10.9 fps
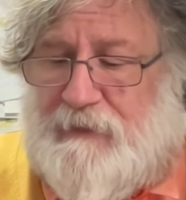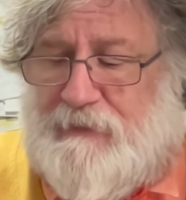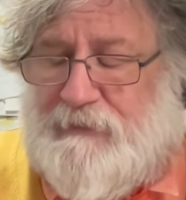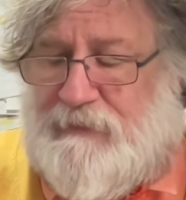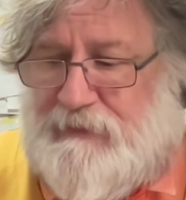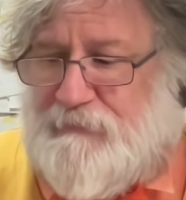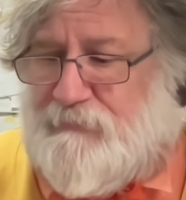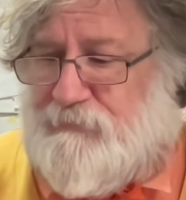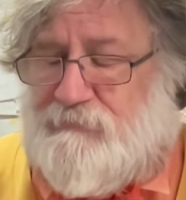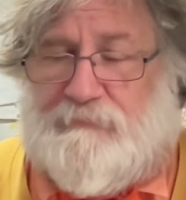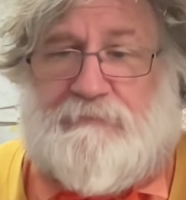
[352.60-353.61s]

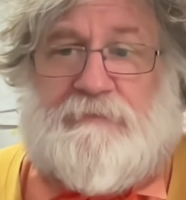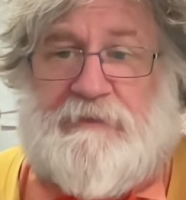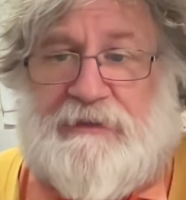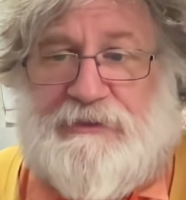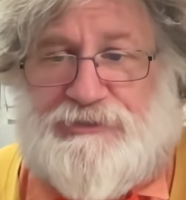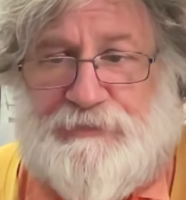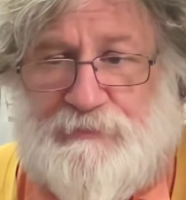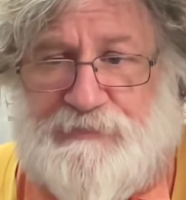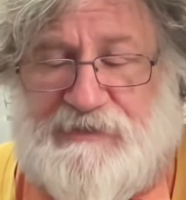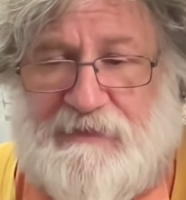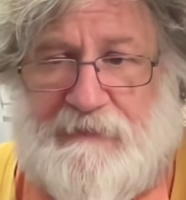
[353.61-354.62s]
legal
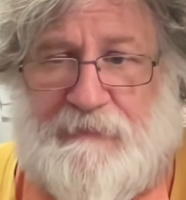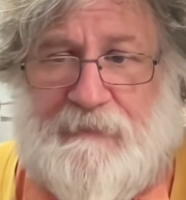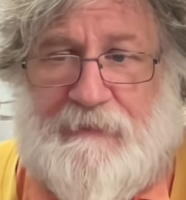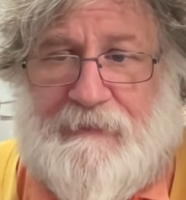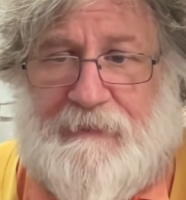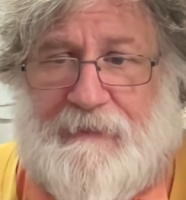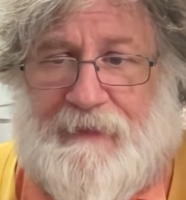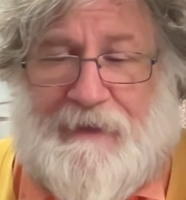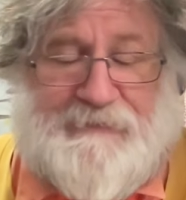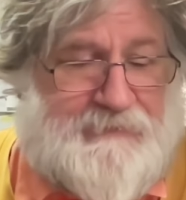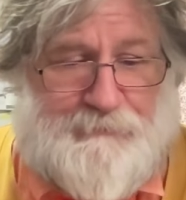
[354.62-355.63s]
issues,
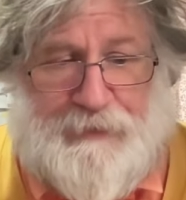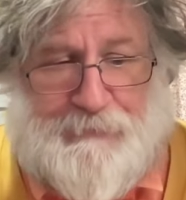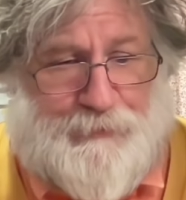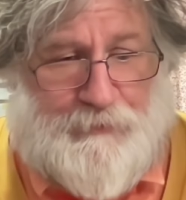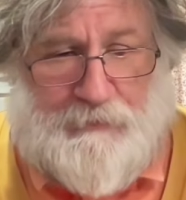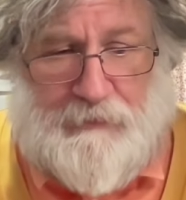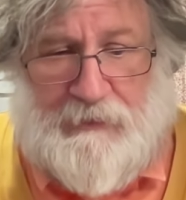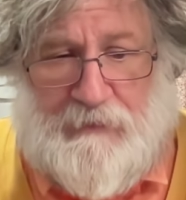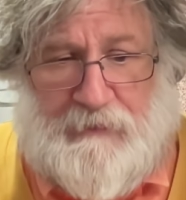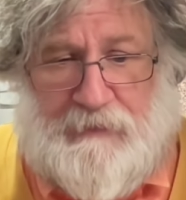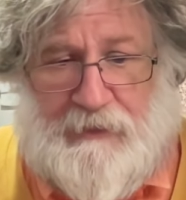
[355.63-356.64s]
I think people
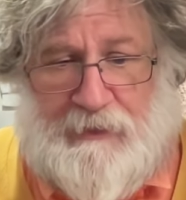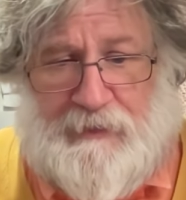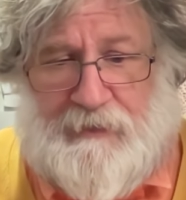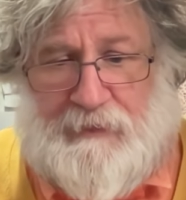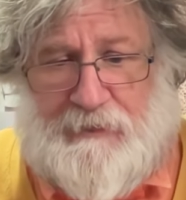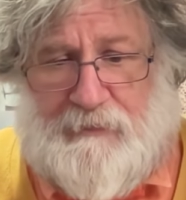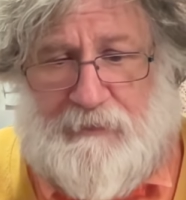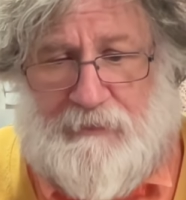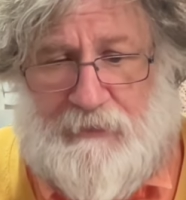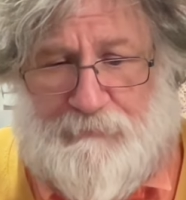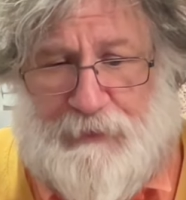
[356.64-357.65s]
who
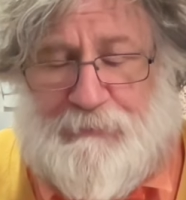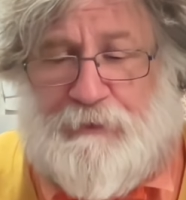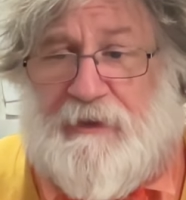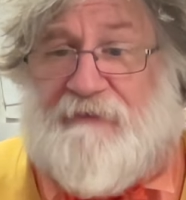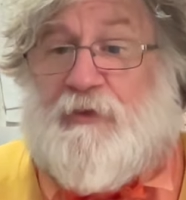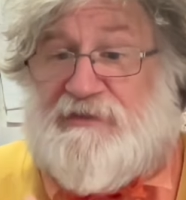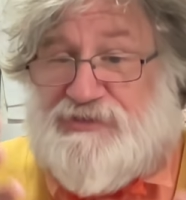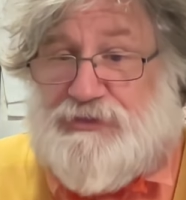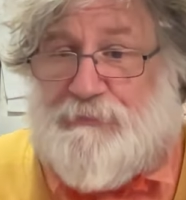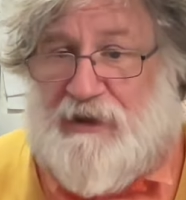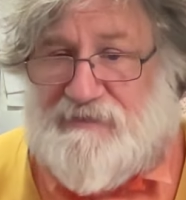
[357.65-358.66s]
have
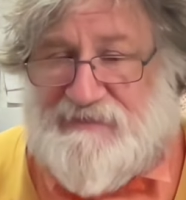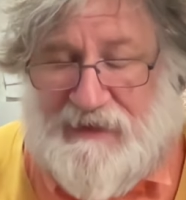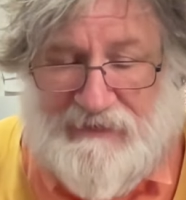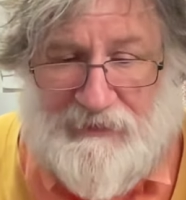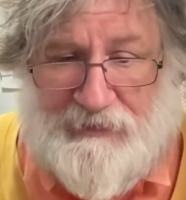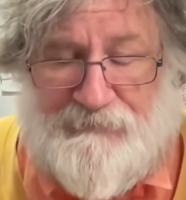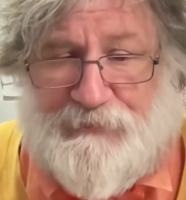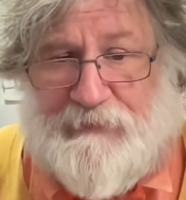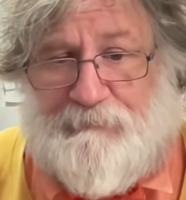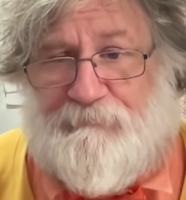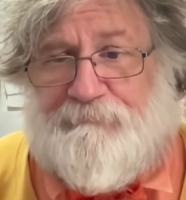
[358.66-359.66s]
question marks hanging over
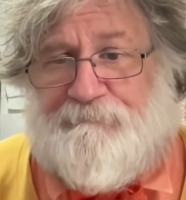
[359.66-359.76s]
them,